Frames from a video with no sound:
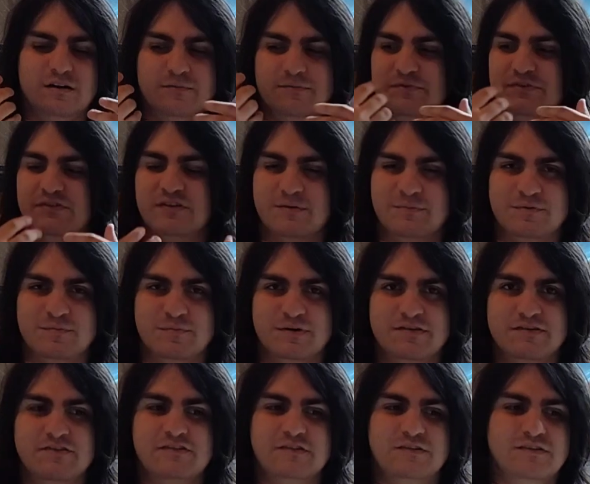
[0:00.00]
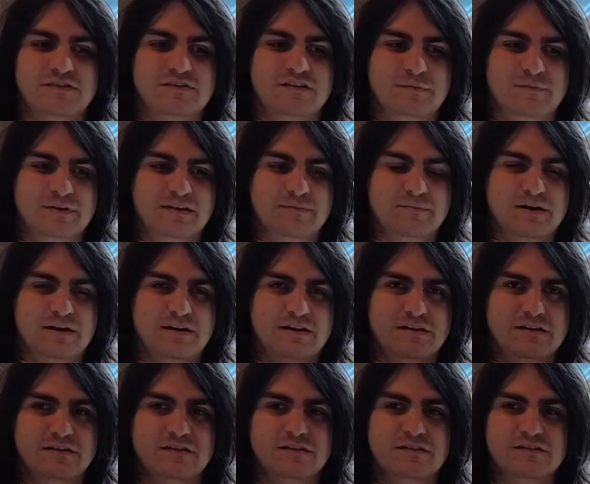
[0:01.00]
summer months. So this is gonna be like my
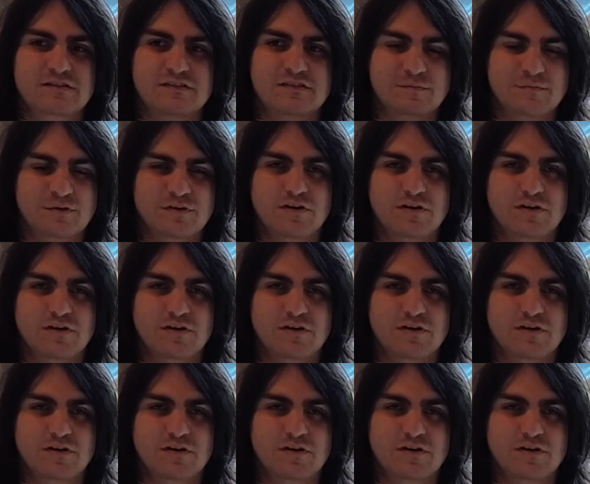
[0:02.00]
summer